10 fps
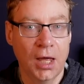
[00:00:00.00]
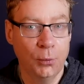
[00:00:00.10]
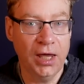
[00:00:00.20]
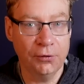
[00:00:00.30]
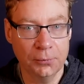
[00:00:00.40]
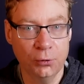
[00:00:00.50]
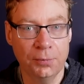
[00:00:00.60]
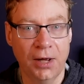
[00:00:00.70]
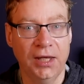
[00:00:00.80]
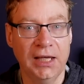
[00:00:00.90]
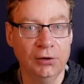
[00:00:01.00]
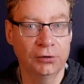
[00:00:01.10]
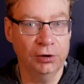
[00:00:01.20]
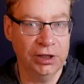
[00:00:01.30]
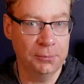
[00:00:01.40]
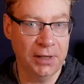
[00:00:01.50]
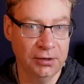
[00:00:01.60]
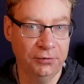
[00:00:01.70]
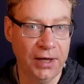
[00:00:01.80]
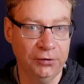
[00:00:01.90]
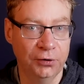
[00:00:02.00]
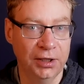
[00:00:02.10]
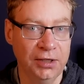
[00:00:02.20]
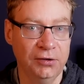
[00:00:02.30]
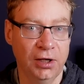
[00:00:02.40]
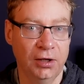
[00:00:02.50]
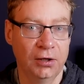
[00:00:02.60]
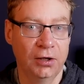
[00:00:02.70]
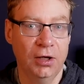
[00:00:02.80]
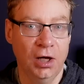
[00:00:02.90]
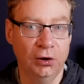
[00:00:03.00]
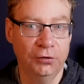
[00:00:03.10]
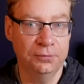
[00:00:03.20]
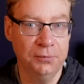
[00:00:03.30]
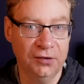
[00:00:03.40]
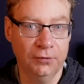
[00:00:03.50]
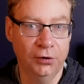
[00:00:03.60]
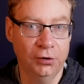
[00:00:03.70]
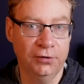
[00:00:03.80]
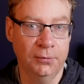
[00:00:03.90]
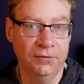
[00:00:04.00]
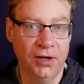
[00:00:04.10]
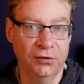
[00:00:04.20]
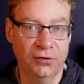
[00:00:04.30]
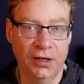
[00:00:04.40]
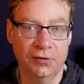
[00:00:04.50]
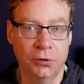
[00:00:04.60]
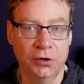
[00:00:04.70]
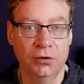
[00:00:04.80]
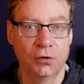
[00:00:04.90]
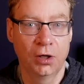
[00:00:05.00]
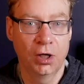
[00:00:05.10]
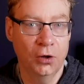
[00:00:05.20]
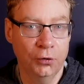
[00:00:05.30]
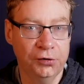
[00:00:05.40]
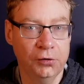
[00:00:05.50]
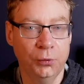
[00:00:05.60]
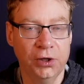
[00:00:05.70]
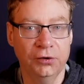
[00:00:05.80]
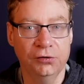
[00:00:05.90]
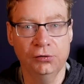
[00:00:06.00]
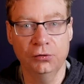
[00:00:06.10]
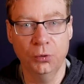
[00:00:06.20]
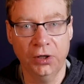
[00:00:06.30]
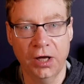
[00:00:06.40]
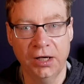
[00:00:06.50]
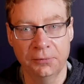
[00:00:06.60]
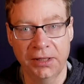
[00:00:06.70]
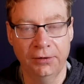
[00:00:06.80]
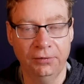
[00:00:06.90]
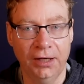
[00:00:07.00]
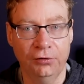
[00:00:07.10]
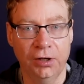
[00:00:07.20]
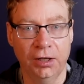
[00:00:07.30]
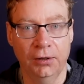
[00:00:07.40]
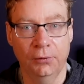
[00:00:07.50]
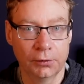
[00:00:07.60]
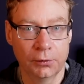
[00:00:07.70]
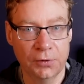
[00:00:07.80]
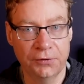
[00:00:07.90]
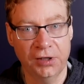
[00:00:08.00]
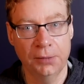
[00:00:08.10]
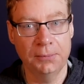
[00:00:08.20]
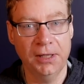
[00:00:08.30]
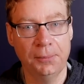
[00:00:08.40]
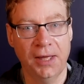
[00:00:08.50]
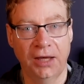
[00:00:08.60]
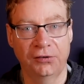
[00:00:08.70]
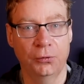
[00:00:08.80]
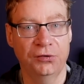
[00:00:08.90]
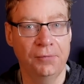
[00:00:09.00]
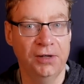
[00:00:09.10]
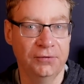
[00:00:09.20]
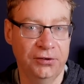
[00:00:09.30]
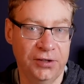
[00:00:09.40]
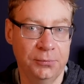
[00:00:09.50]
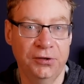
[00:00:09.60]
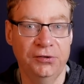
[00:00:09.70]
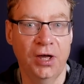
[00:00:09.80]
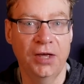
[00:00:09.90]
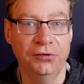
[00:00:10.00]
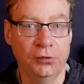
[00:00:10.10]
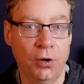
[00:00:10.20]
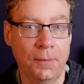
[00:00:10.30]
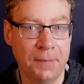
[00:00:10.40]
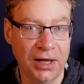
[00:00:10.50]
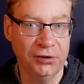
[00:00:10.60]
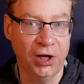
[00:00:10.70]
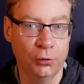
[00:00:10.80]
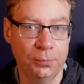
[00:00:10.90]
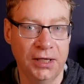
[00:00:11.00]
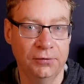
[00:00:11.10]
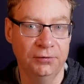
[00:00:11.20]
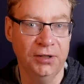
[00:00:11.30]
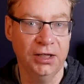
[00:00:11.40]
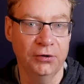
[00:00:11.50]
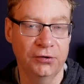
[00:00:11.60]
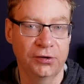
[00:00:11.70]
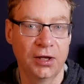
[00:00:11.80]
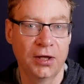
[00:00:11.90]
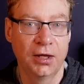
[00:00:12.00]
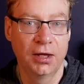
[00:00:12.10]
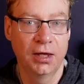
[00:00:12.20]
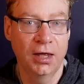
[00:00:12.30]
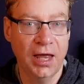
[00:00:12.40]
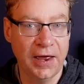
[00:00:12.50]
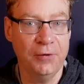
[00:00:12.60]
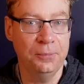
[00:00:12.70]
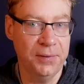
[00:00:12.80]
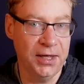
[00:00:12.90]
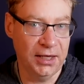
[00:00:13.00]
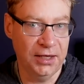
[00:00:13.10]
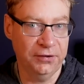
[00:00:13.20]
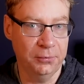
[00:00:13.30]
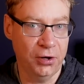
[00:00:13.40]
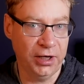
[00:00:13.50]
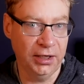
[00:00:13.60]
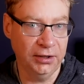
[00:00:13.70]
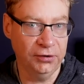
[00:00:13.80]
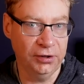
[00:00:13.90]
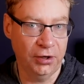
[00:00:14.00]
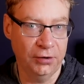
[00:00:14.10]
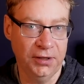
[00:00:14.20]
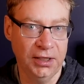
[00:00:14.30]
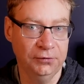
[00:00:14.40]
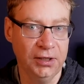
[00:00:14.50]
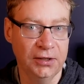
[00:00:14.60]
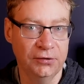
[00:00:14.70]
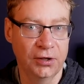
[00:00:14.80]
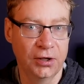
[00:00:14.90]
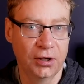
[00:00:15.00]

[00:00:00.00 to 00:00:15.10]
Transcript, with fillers: We're hearing more about Elon looking at manufacturing in India. A lot of mixed views from investors on this one. Also, we aren't sure what kind of manufacturing, whether it's going to be Megapacks or something of a similar size to what Mexico will be for vehicles. How big is the market in India though for E Vs?